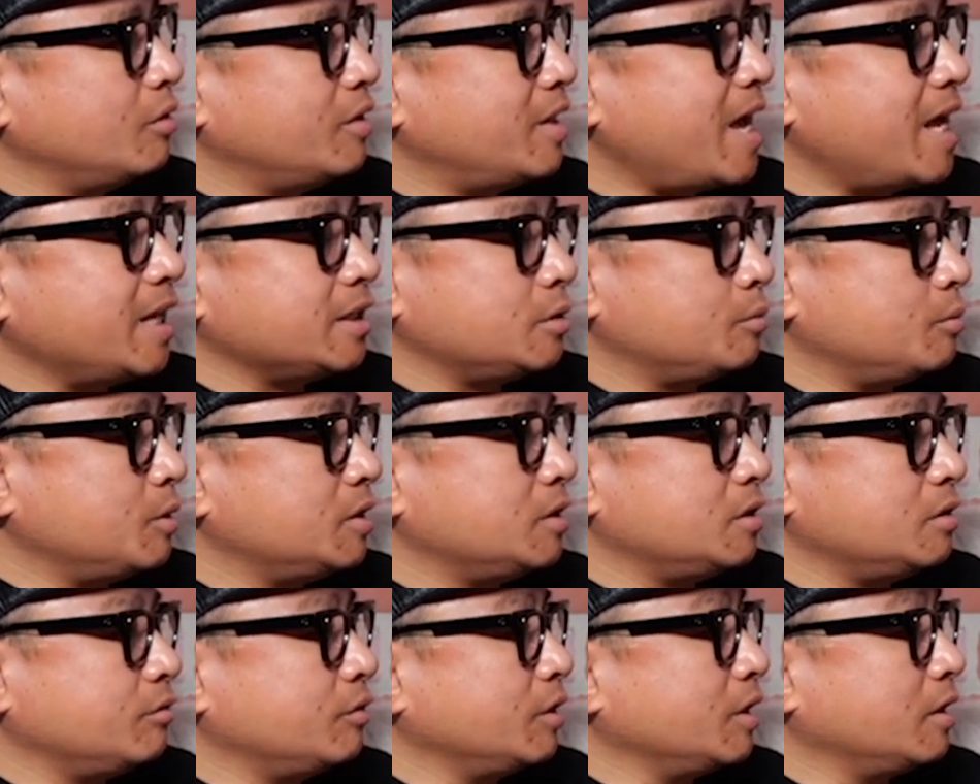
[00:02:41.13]
that
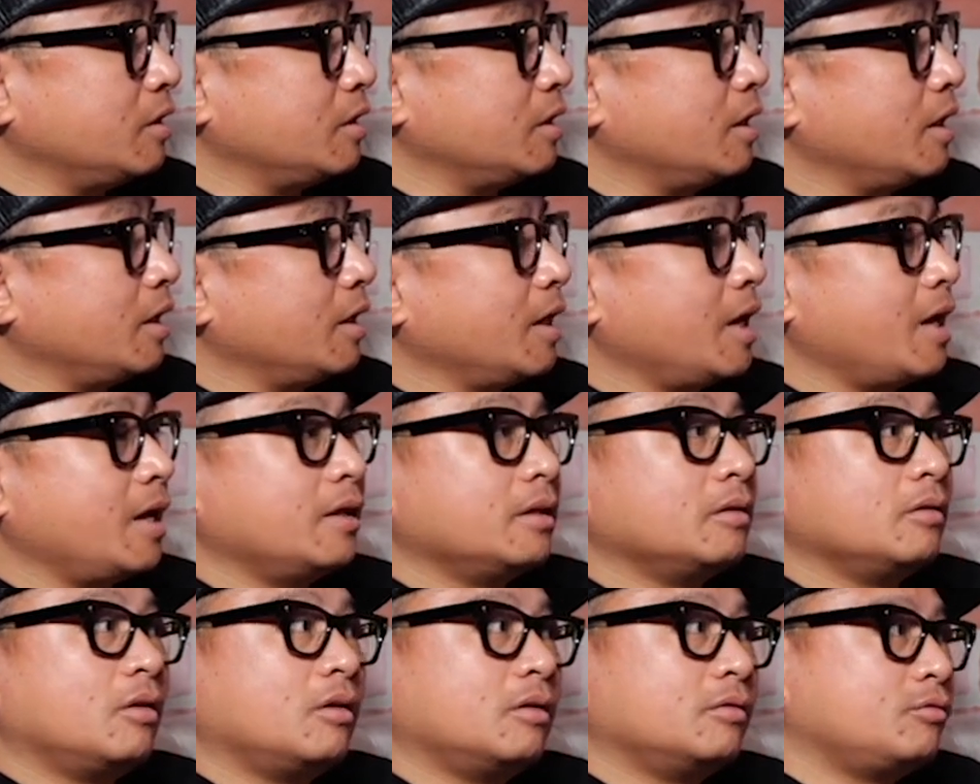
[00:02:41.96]
specific thing,
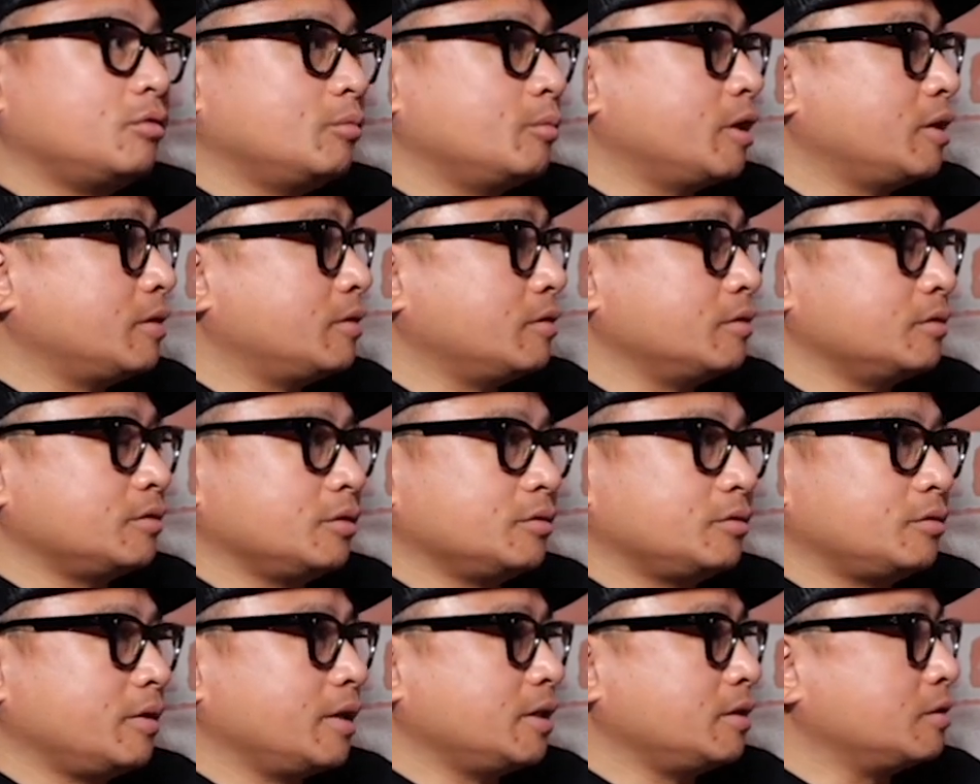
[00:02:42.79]
and long form editors are
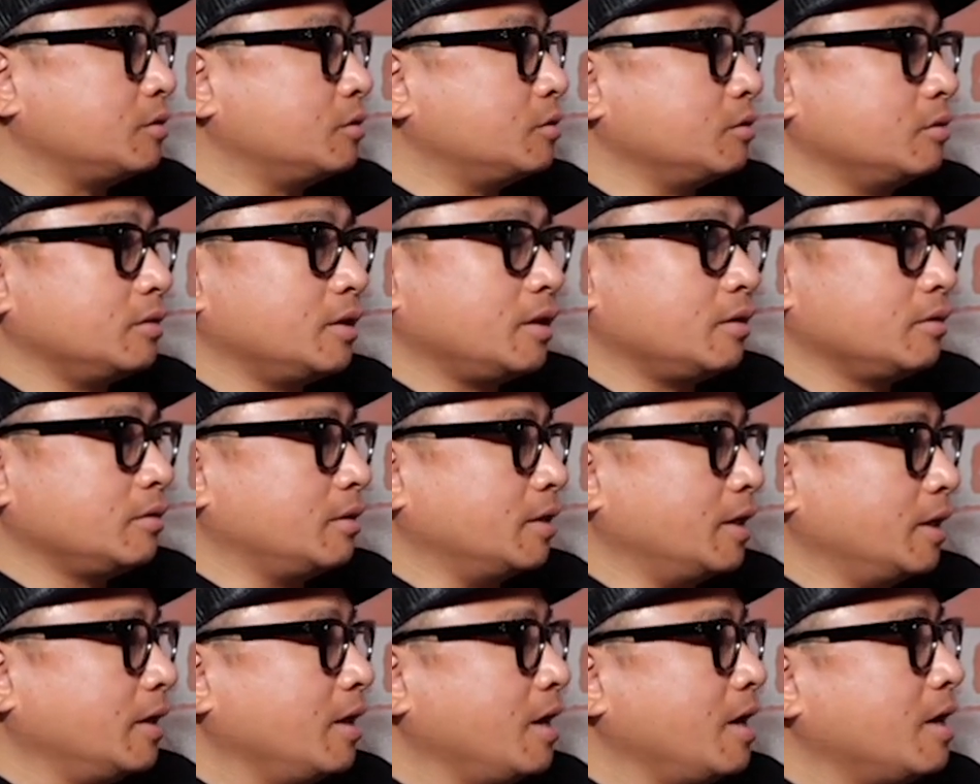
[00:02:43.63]
trained to do their
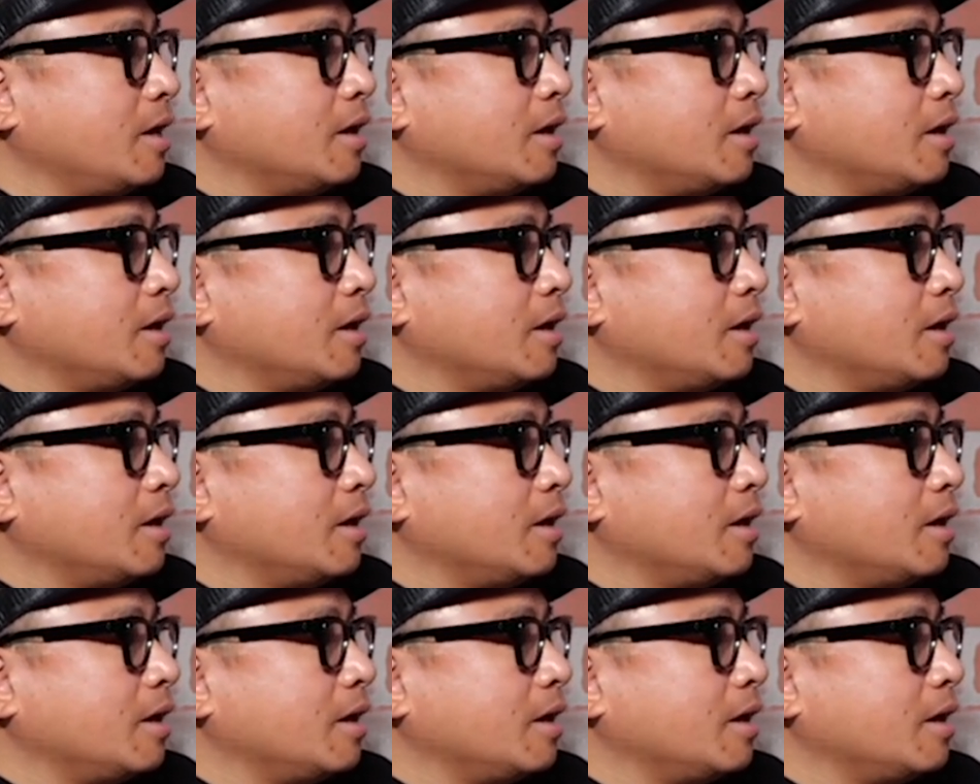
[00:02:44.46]
thing.